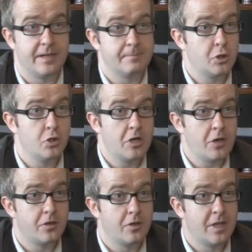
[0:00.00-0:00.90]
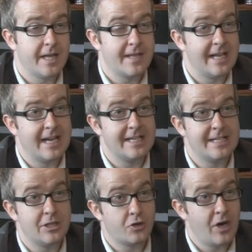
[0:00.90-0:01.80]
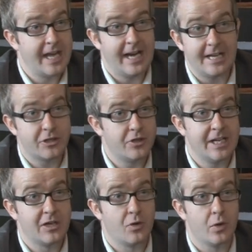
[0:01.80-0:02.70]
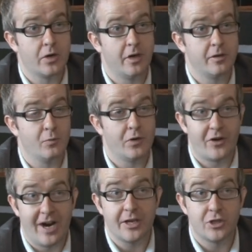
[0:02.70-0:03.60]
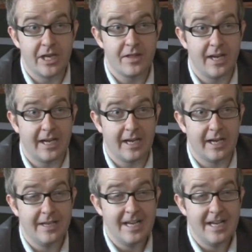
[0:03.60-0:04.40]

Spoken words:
I choose not to do that, then I need to try and ascertain or work out what they're actually thinking.